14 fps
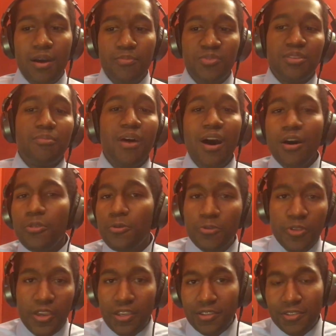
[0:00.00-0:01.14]
Some other
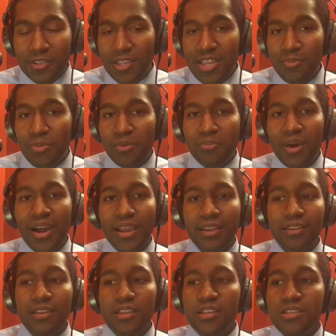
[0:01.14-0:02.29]
things to keep in
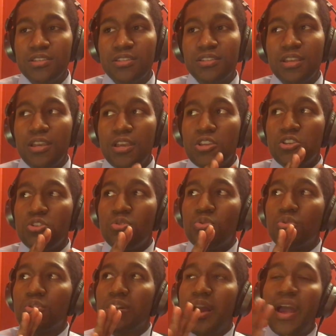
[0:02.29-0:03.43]
mind is
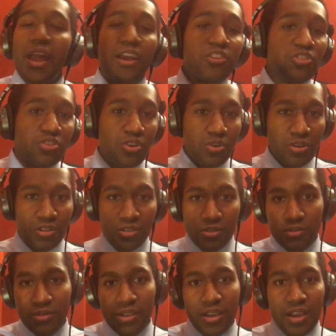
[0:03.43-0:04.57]
your external
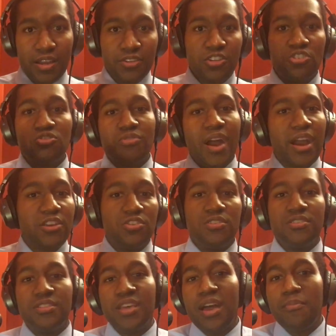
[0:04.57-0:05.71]

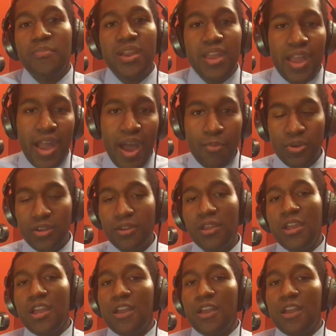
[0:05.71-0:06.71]
distractions that may happen.